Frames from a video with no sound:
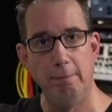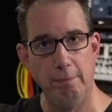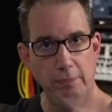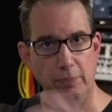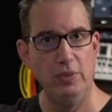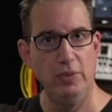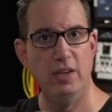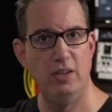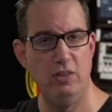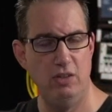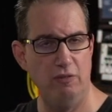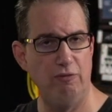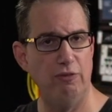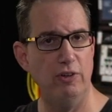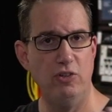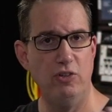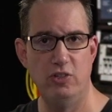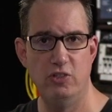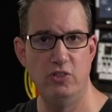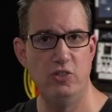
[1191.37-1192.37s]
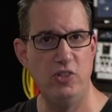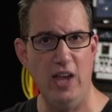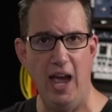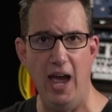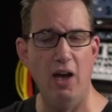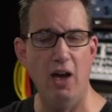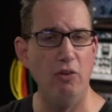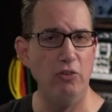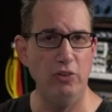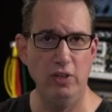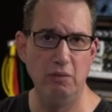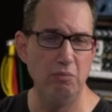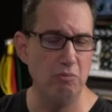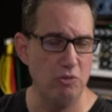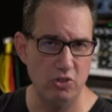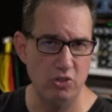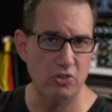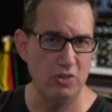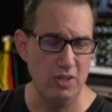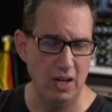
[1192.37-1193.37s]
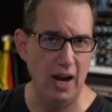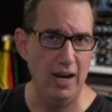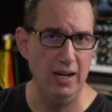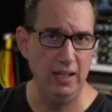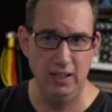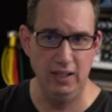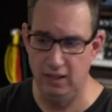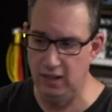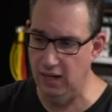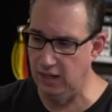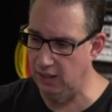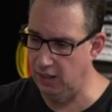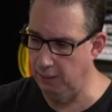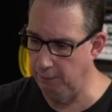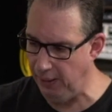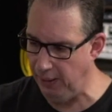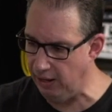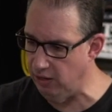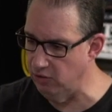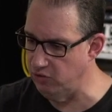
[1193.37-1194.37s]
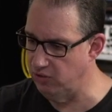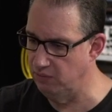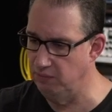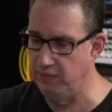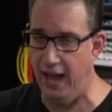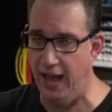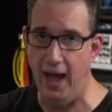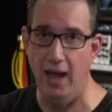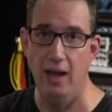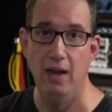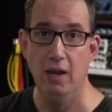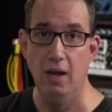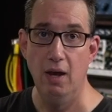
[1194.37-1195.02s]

the difference in sound and just kind of get a comparison of that.